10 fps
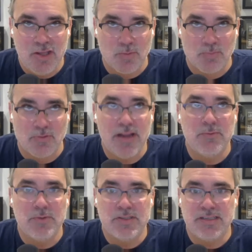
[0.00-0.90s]
your
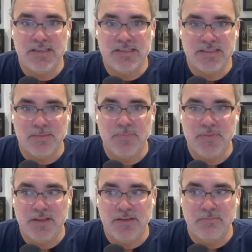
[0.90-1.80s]
brain was seeing
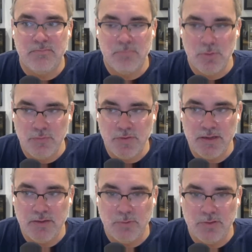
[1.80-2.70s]
something
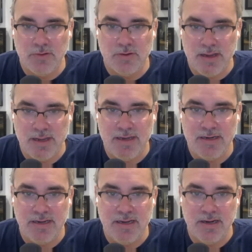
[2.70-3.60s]
moving with your head